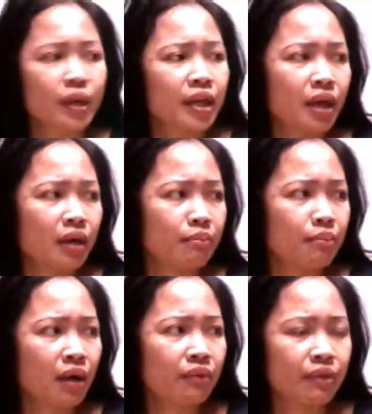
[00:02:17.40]
when I'm
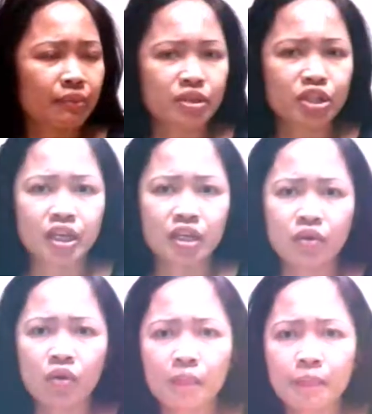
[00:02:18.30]
back from the chicken
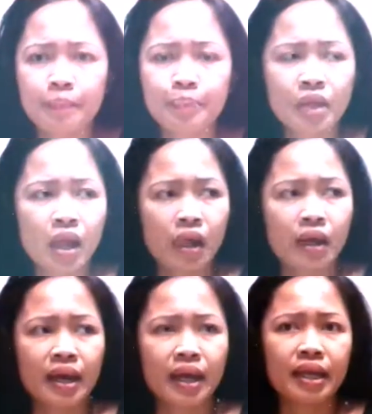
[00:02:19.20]
coop
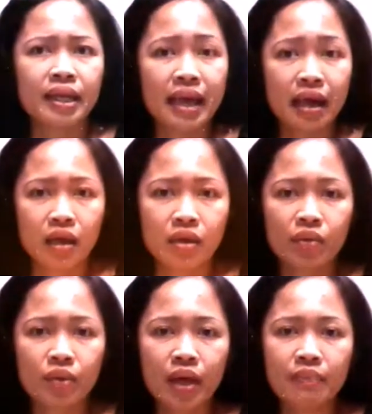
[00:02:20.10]
and yeah
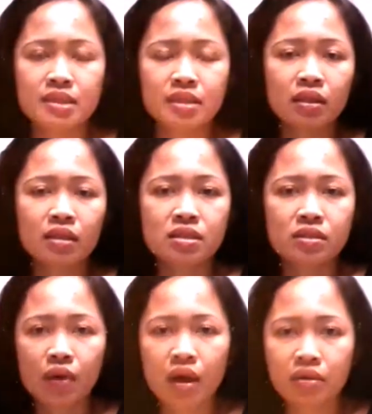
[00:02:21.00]
we have still a
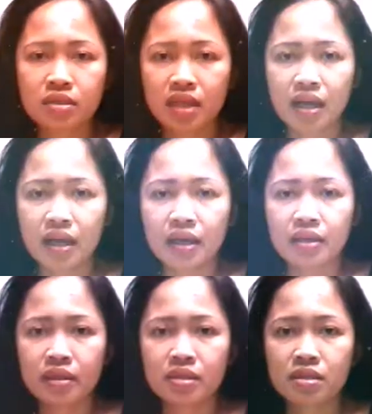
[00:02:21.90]
snow
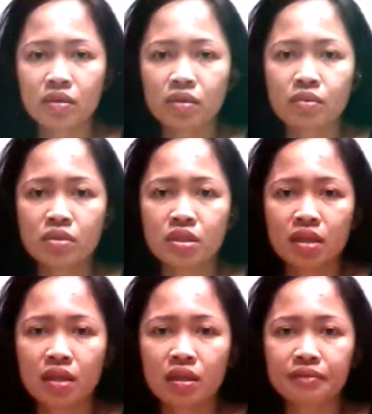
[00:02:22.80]
outside it's almost
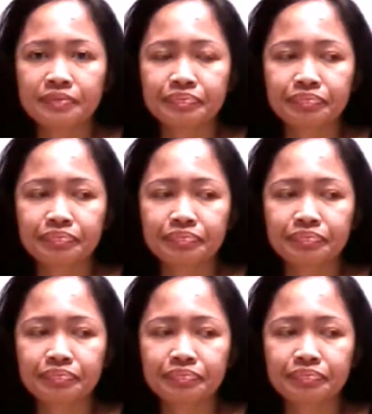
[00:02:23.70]
uh,